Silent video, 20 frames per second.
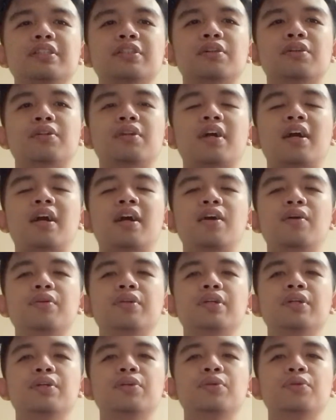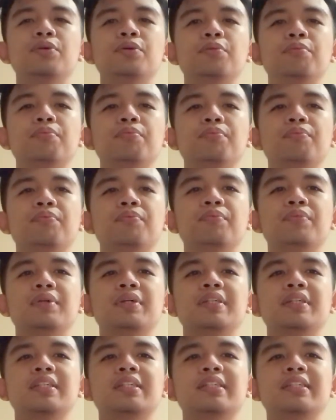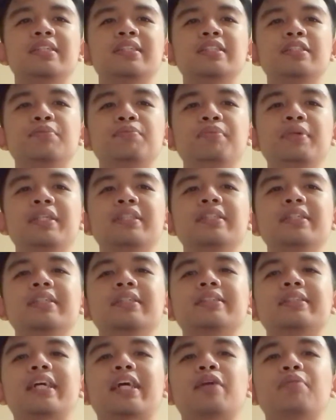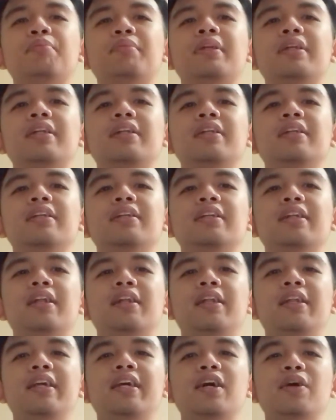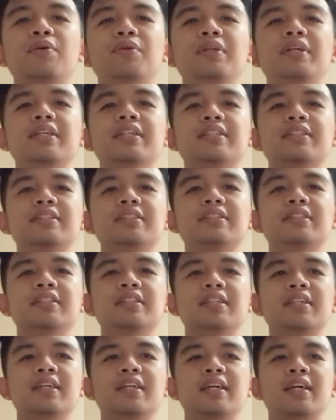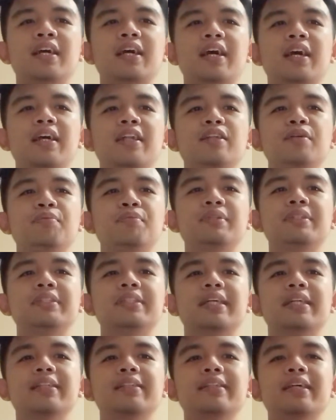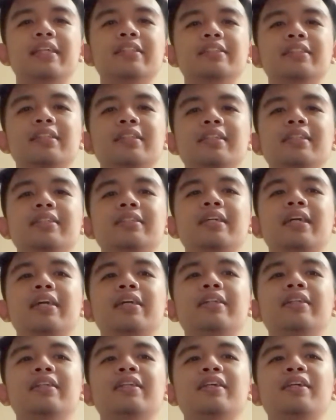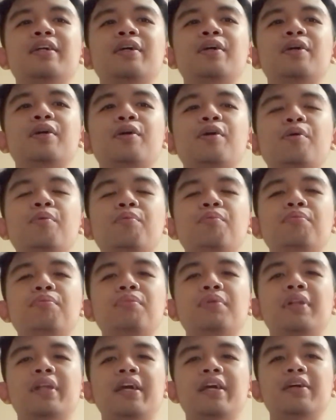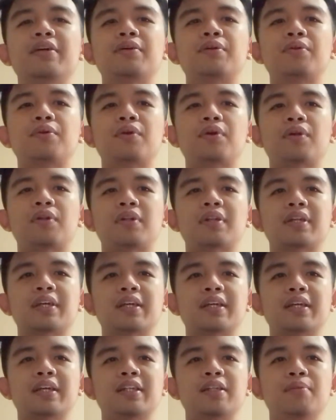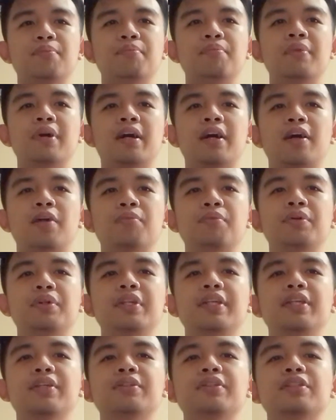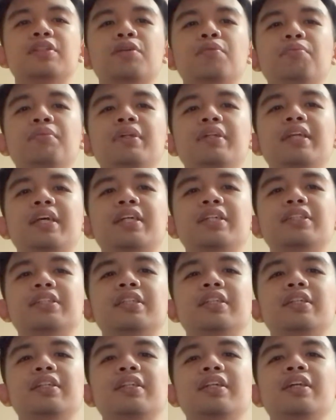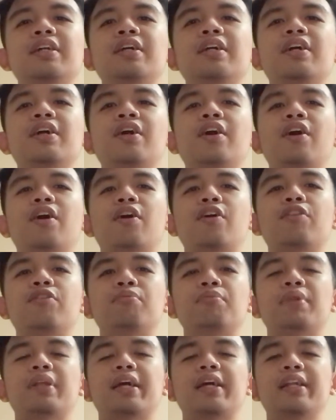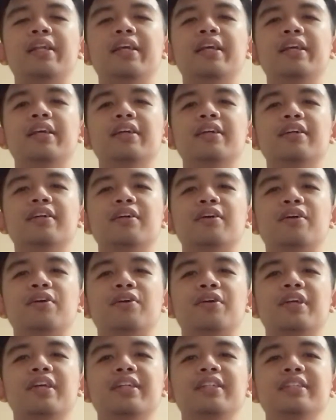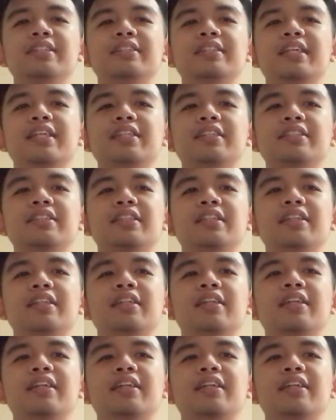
on how the group, the speech assignment, the audience, and the presentation design play a role in the harmonious combination of planning, organization,